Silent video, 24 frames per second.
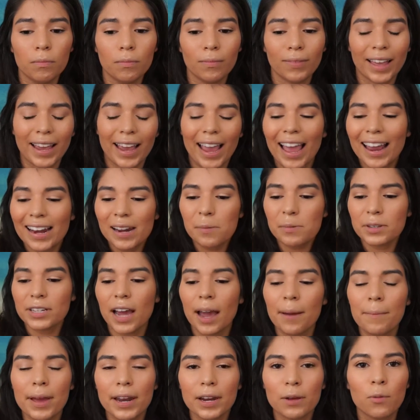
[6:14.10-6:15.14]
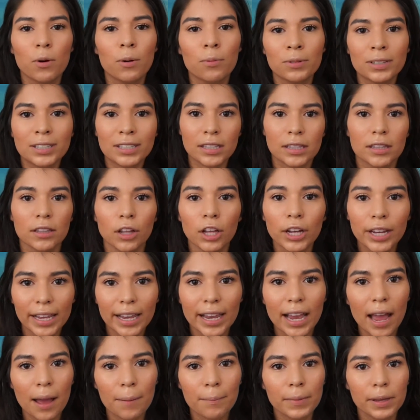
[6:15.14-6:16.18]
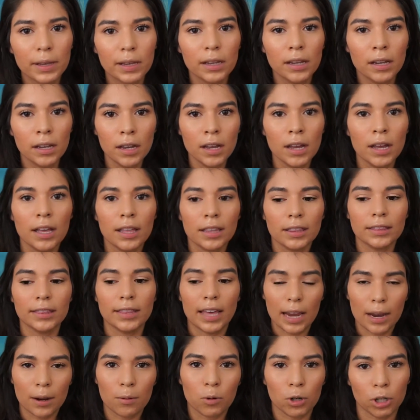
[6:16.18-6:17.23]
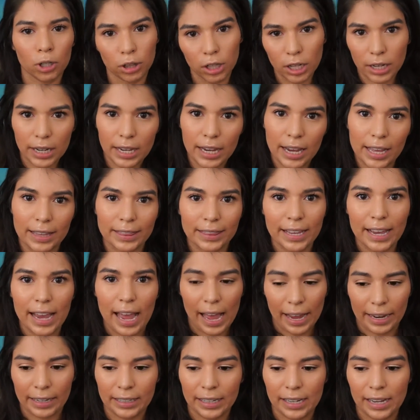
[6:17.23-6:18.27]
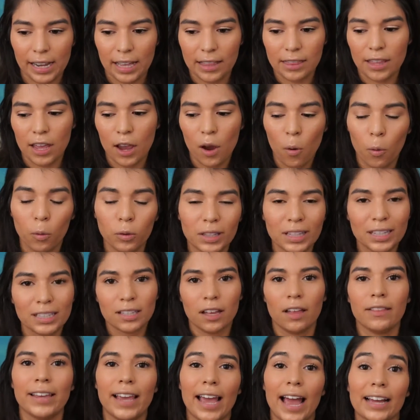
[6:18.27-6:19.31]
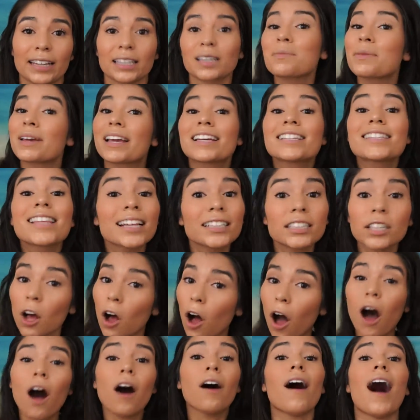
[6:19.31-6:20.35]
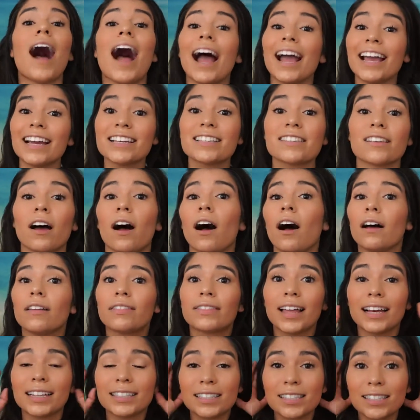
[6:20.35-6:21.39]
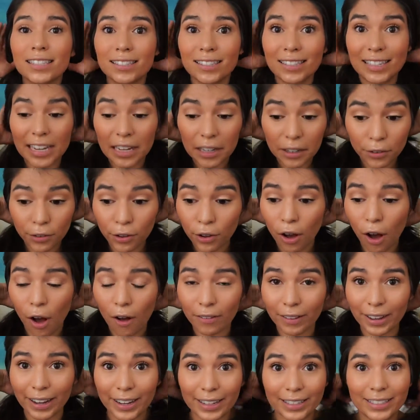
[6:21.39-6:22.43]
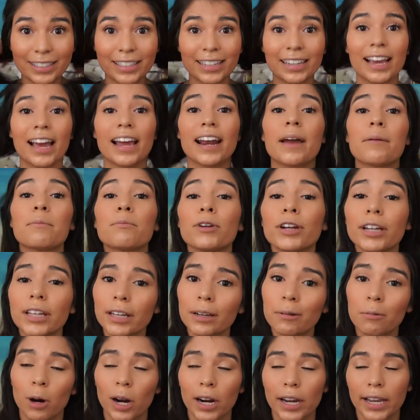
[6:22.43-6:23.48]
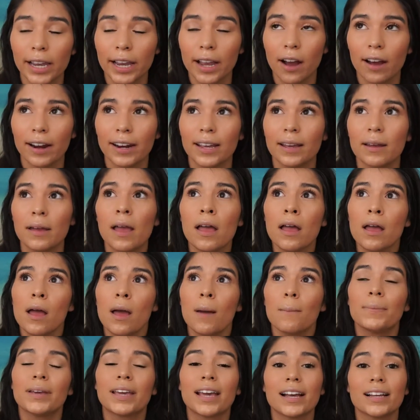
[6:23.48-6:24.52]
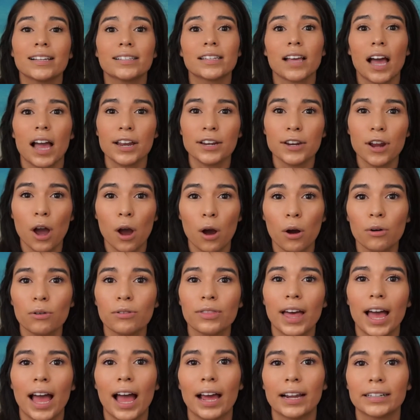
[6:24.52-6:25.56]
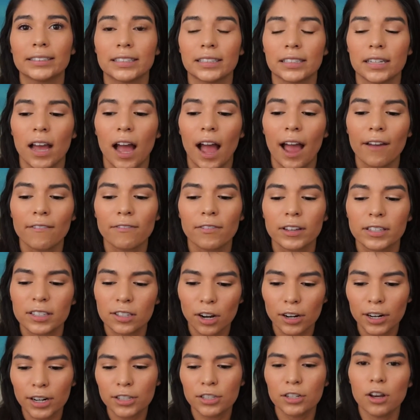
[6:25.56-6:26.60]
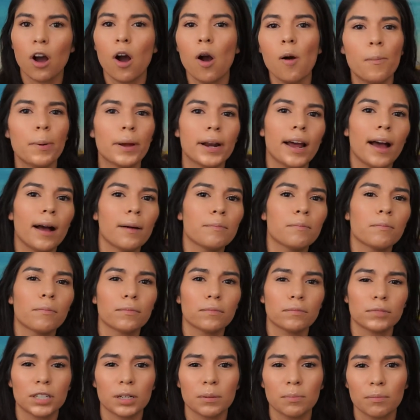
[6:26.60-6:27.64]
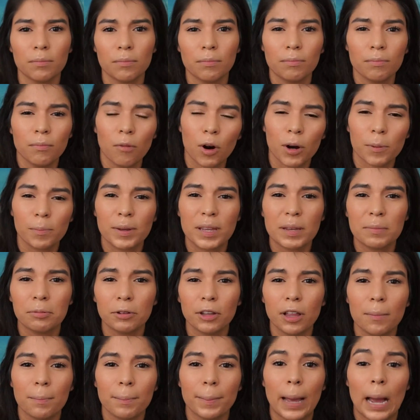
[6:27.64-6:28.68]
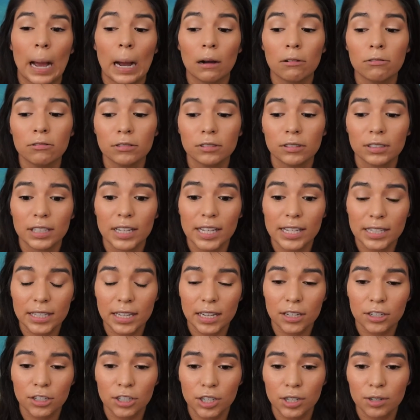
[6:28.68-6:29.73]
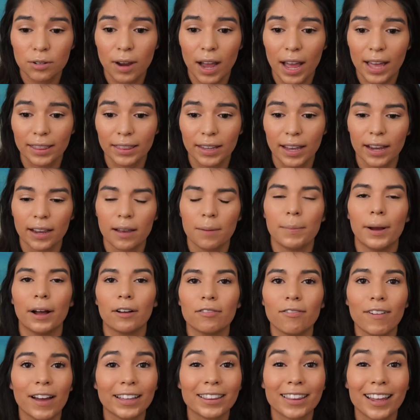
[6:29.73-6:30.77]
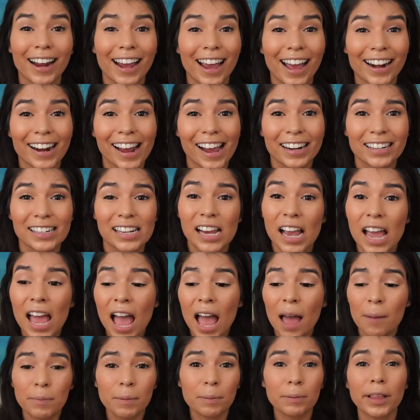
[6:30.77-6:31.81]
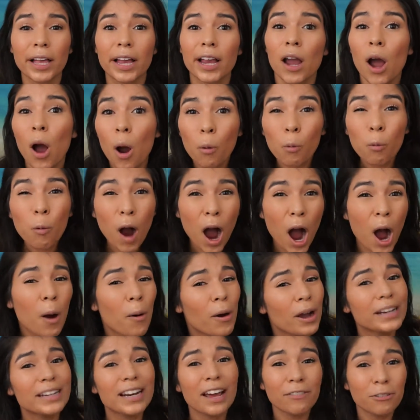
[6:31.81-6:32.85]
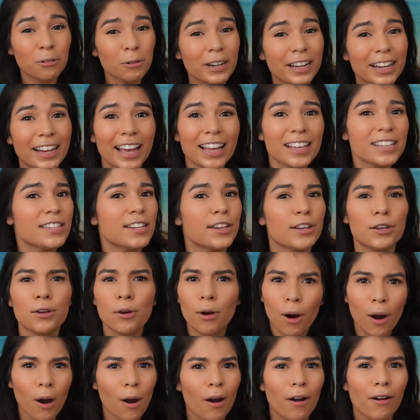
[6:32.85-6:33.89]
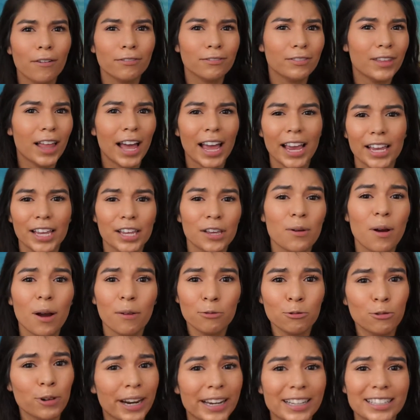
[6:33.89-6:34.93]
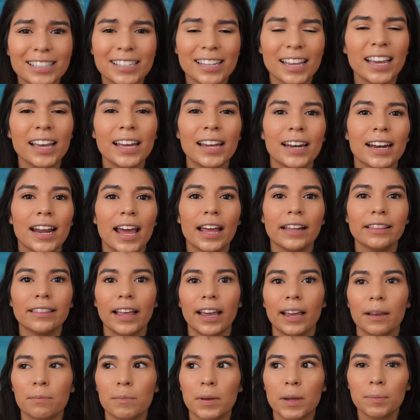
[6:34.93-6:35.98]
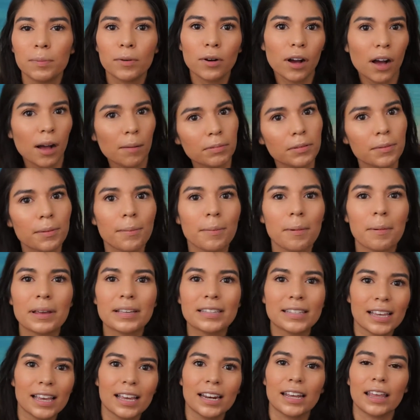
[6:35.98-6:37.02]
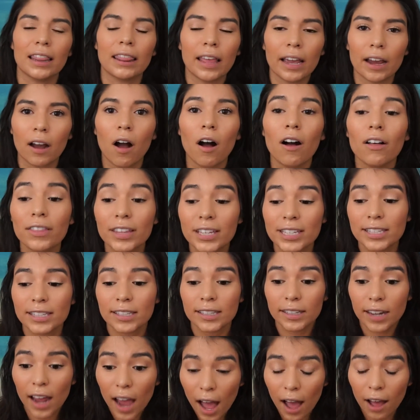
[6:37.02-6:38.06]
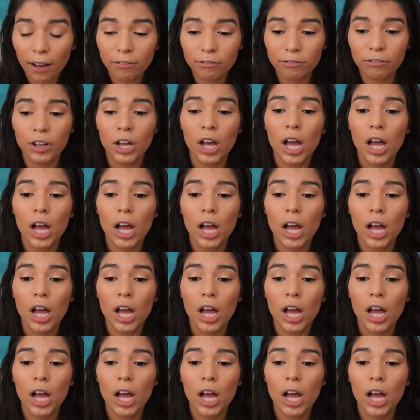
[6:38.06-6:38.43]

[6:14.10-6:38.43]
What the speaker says: like, anytime anyone was looking at me, they were looking at the acne and they only saw the acne because that's all I saw. That's still all I see, and I'm really working on it because I know that I've started to open up to more people about this issue and like about the fact that I had acne. People are like, whoa, I never would have guessed it. You're like, you have great skin, and like people compliment my skin and like all this stuff.